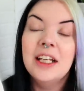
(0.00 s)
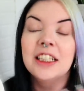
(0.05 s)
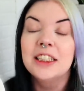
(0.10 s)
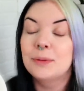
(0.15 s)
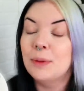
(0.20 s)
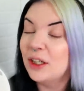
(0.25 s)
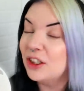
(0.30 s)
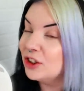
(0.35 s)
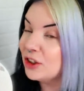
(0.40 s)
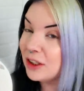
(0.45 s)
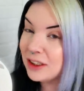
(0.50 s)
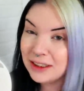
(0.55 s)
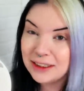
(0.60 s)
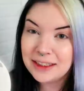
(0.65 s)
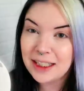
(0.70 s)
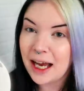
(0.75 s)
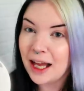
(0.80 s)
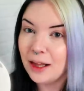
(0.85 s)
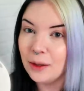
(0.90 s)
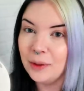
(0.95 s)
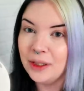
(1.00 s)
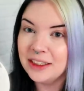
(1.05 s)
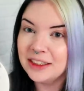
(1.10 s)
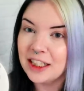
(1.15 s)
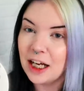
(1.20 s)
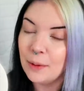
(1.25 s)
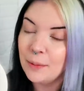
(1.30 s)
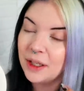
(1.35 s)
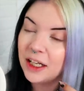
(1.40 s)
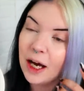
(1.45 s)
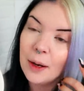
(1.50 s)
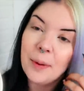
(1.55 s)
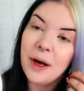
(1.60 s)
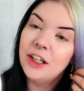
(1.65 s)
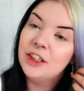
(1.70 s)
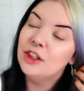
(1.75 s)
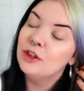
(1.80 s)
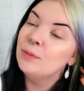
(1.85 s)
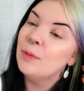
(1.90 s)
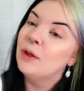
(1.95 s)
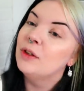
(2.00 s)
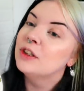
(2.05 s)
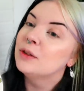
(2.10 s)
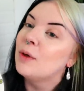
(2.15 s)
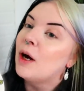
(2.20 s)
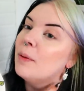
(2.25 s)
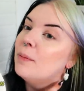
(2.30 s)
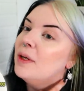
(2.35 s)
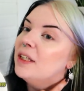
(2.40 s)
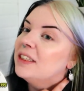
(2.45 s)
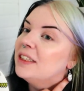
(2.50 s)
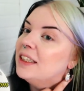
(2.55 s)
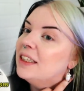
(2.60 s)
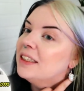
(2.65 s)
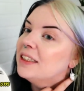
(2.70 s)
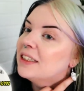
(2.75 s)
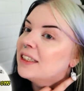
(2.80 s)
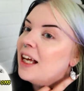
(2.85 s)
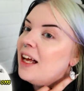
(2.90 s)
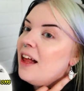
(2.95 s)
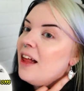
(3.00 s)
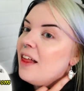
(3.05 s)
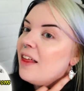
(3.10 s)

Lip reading: especially since Halloween's coming up. I do my own small business.